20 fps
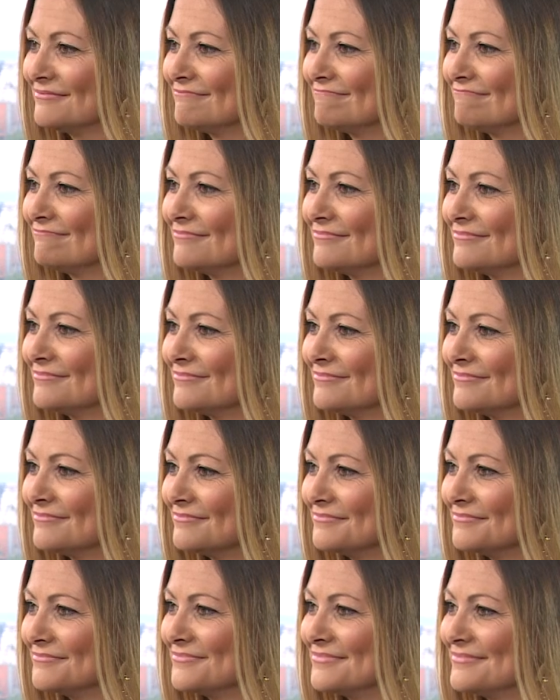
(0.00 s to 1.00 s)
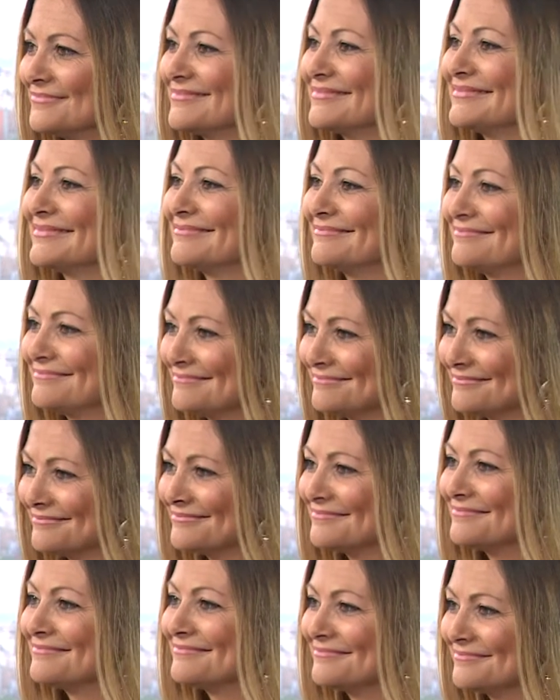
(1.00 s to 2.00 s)
is going to push us
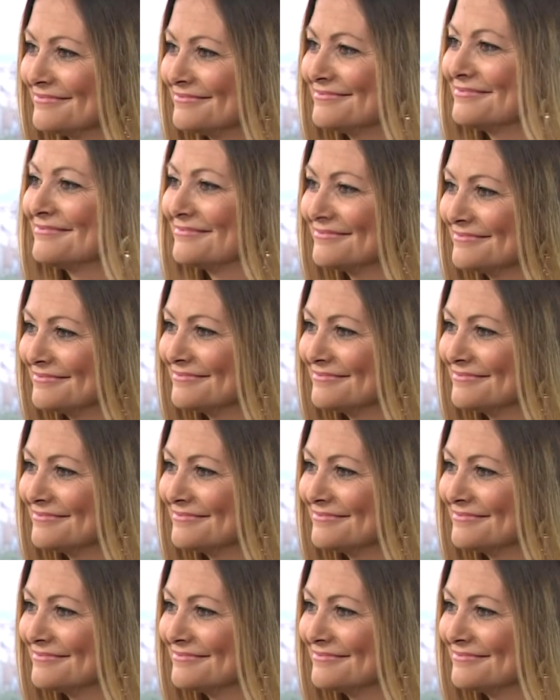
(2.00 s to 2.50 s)
further up.